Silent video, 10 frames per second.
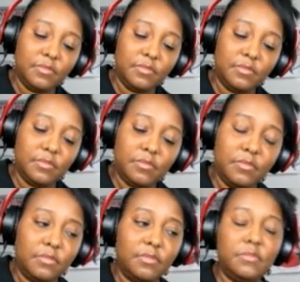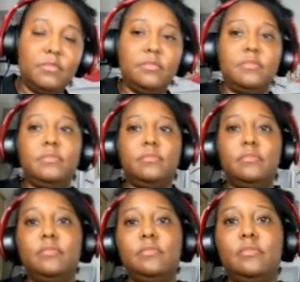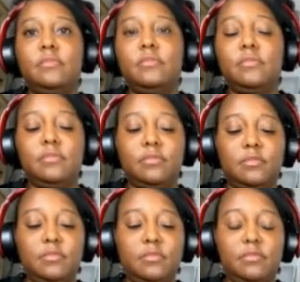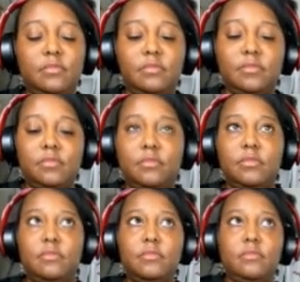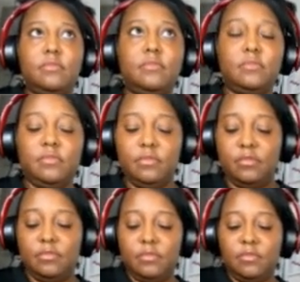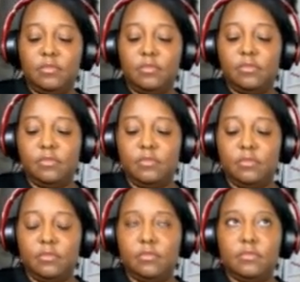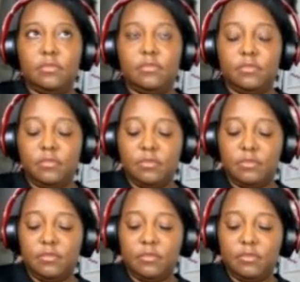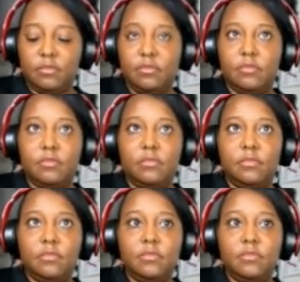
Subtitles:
(silent)